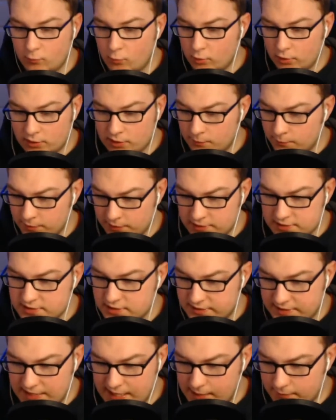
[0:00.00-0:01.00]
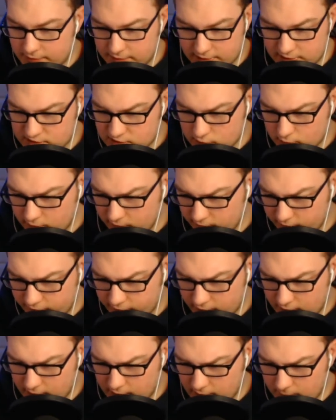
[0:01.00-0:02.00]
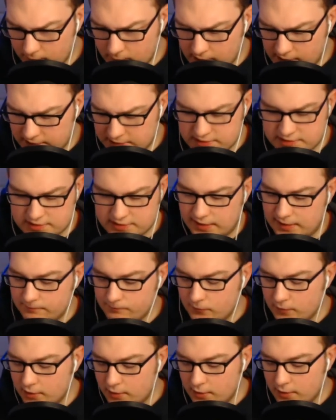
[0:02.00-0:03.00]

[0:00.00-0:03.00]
more companies adapt to this sort of mindset,